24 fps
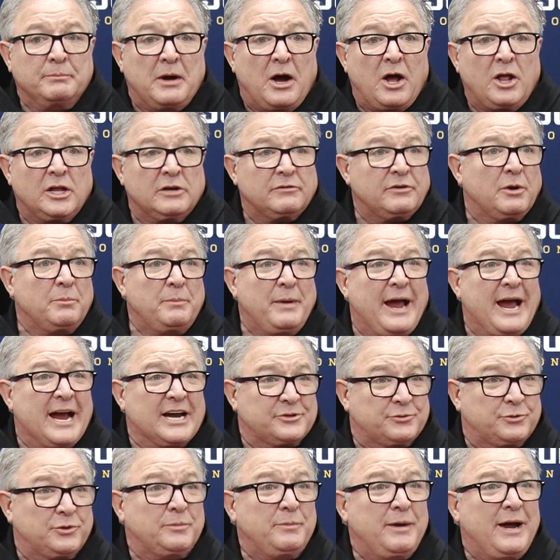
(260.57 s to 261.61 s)
all of our
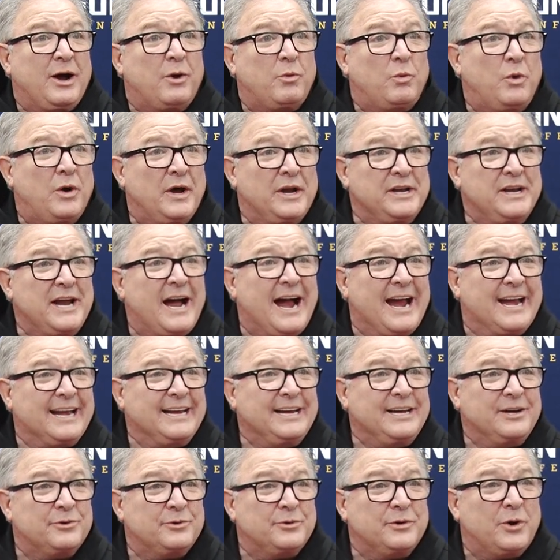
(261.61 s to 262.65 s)
backs were about
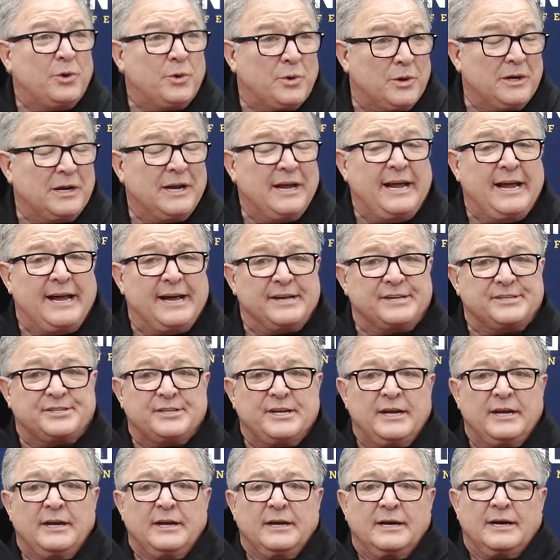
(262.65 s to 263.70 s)
190 or
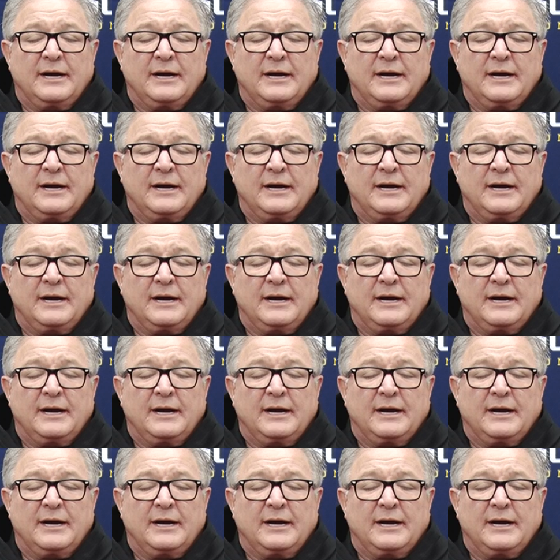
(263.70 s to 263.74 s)
less.